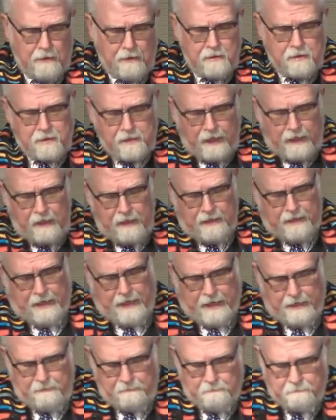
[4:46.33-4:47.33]
Saying
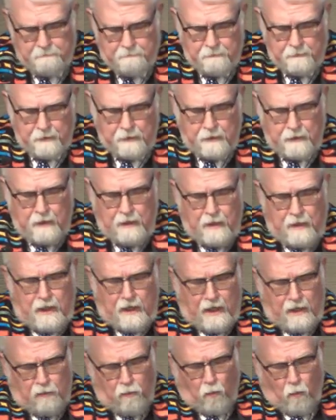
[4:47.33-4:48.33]
that
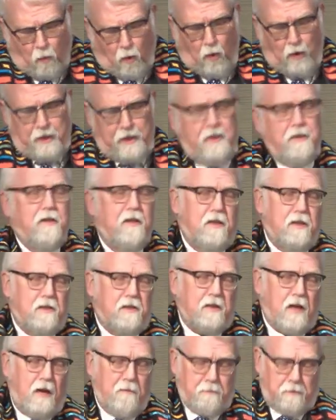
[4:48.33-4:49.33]
and warning the
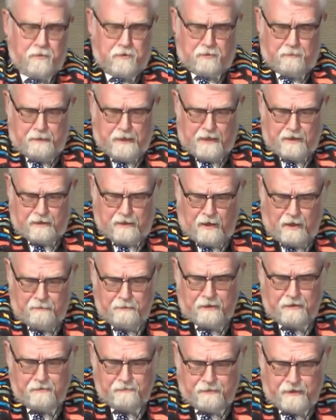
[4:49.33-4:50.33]
disciples about
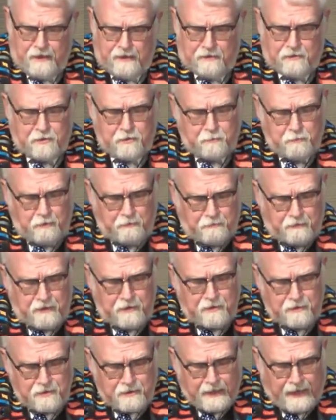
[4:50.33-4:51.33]
coming events
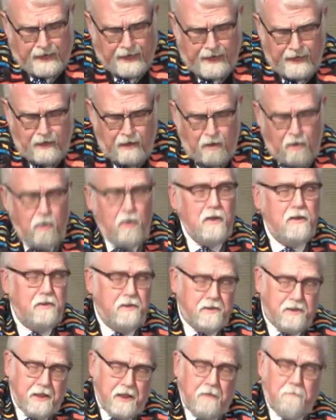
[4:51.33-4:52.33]
reveals
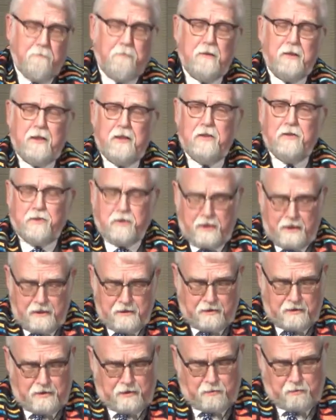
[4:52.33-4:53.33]
how deeply
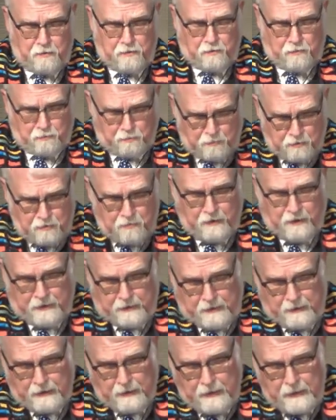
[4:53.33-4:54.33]
Jesus was
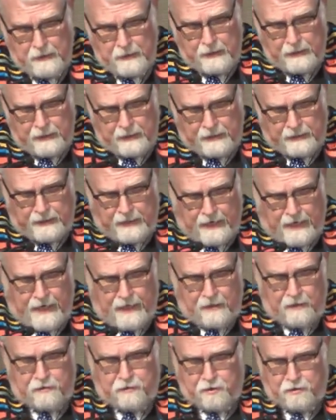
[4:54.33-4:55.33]
rooted in the
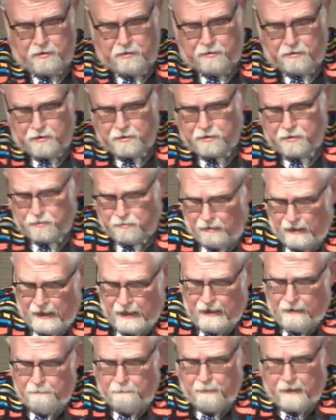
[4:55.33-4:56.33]
attitude
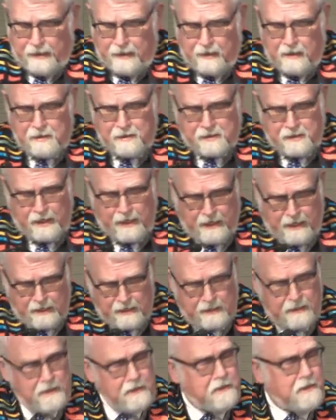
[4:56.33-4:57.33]
described by
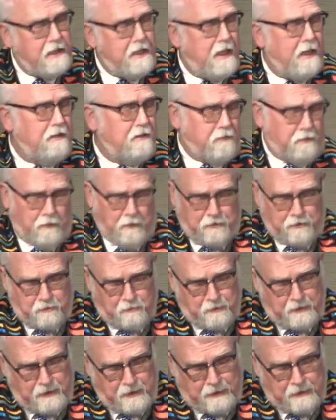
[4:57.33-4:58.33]
Isaiah in today's
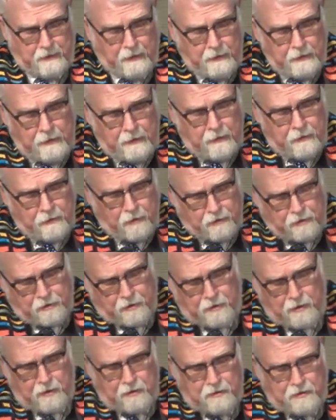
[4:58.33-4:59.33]
first reading, the
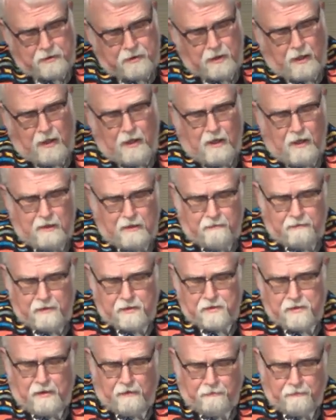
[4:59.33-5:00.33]
third song of
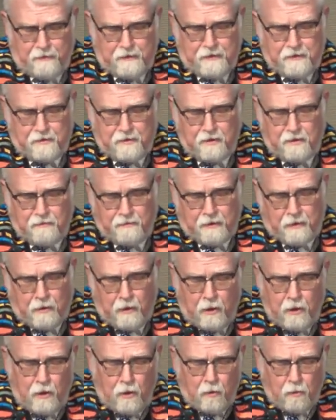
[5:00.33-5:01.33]
the suffering servant.
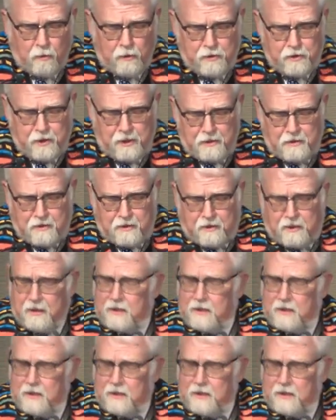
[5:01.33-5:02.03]
when Jesus